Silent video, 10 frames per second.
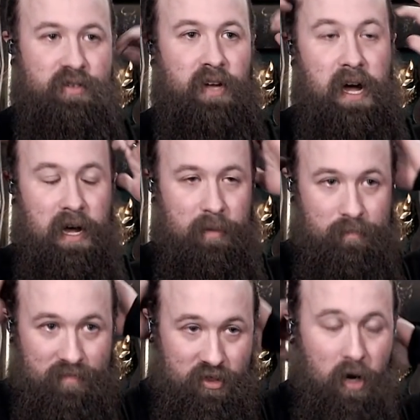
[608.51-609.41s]

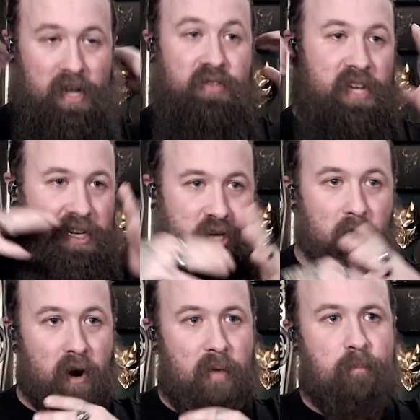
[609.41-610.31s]
starting at the
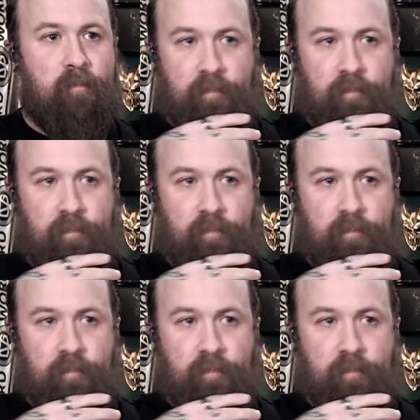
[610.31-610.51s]
guitar,